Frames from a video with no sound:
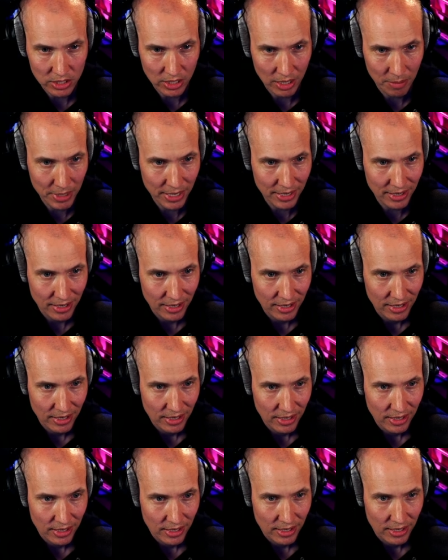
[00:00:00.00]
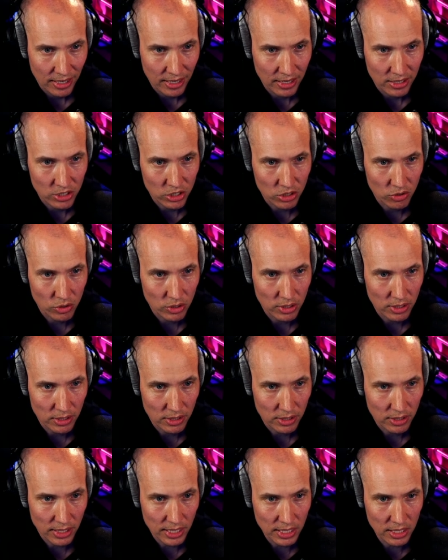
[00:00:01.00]
I mean, so
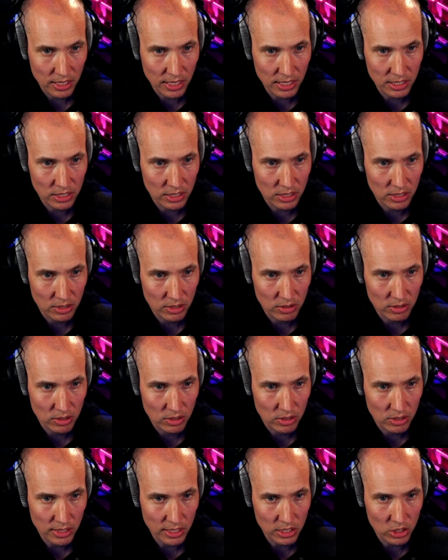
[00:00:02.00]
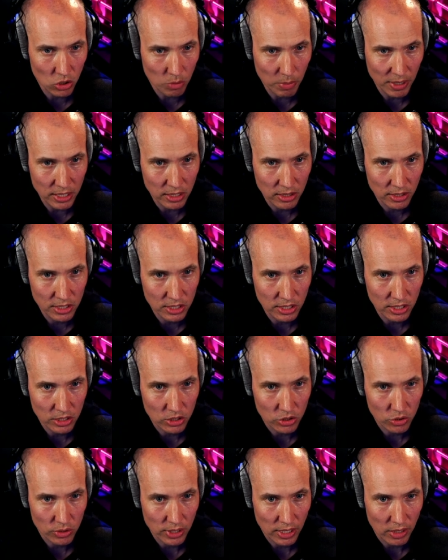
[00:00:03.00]
let's start by listening
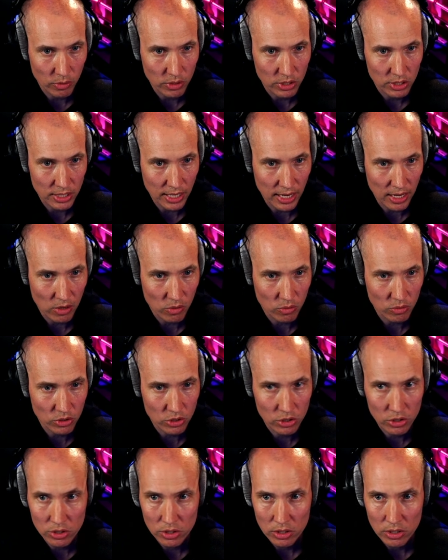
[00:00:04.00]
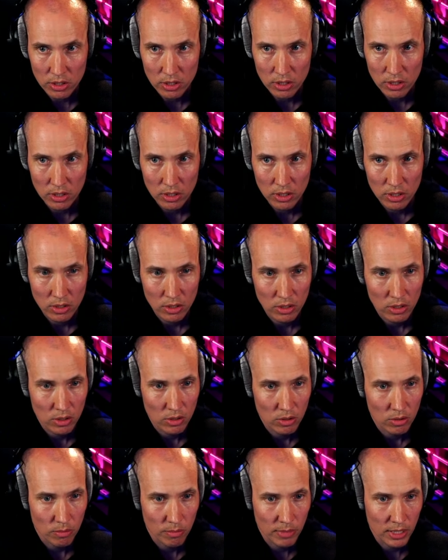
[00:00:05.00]
to it, how it sounds.
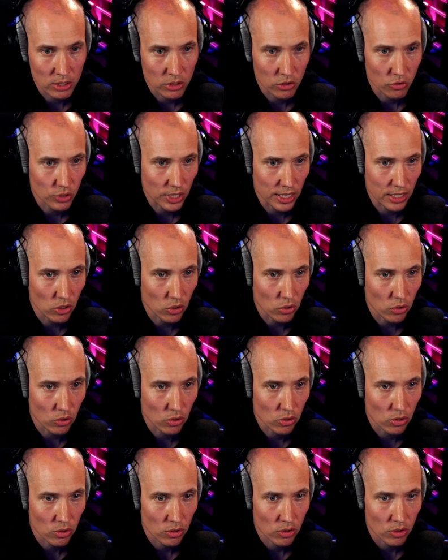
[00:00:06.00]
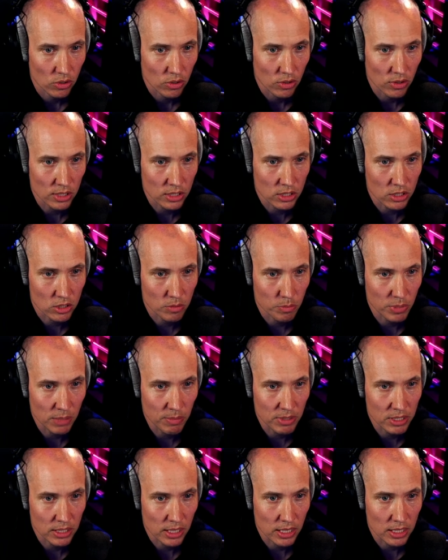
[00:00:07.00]
Mastering chain on. This is the
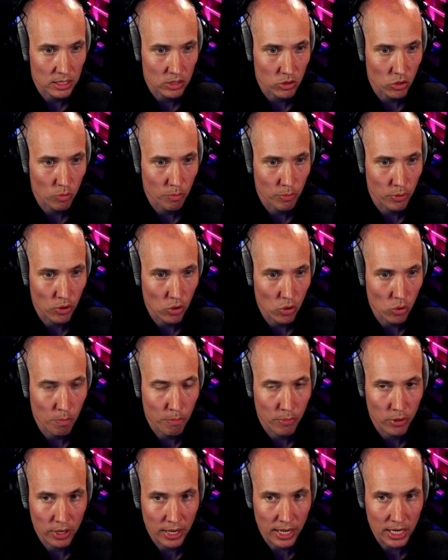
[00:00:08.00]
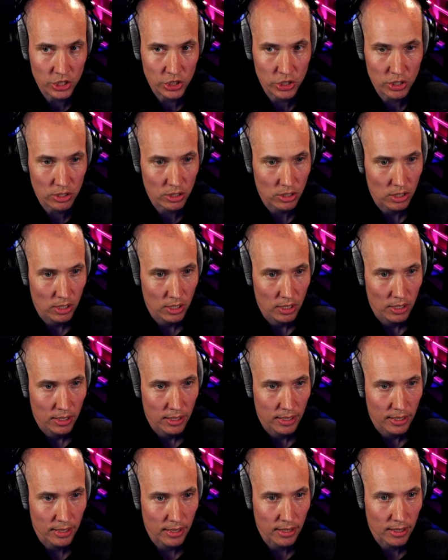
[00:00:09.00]
BBCSO Pro Percussion,
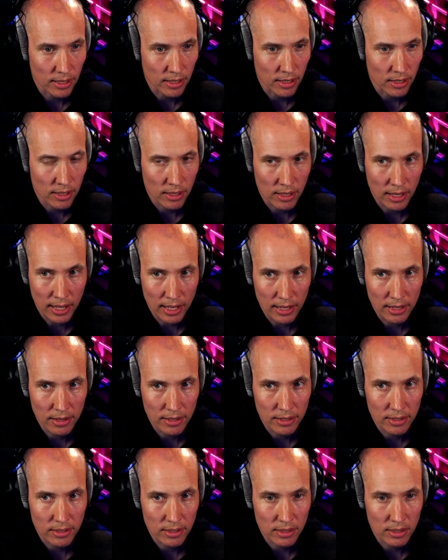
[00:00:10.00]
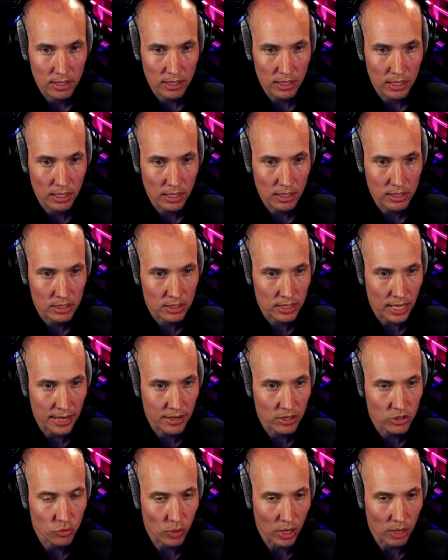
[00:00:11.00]
the
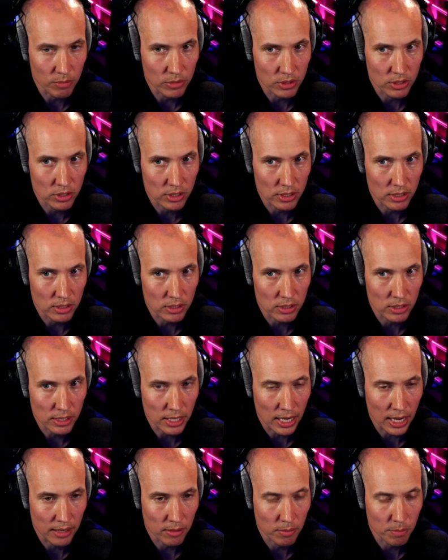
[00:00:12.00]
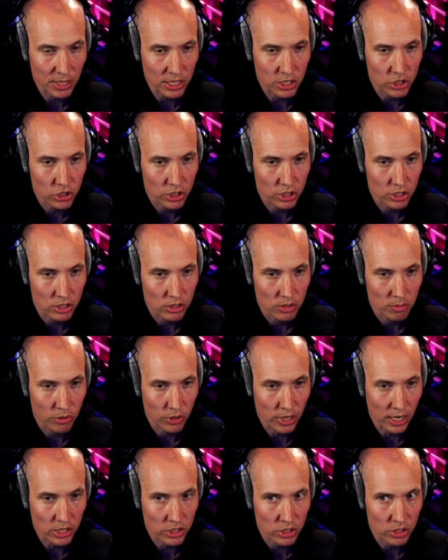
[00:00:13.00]
standard drums and unpitched
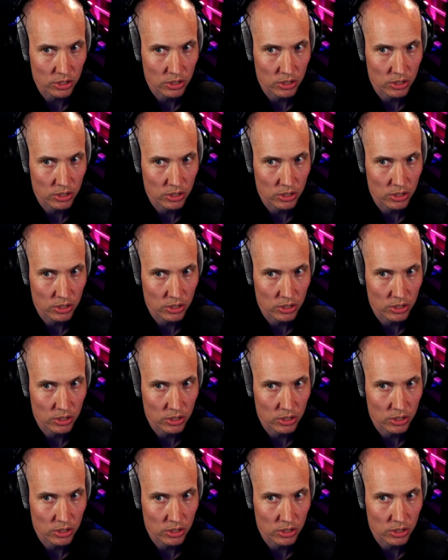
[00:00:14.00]
percussion.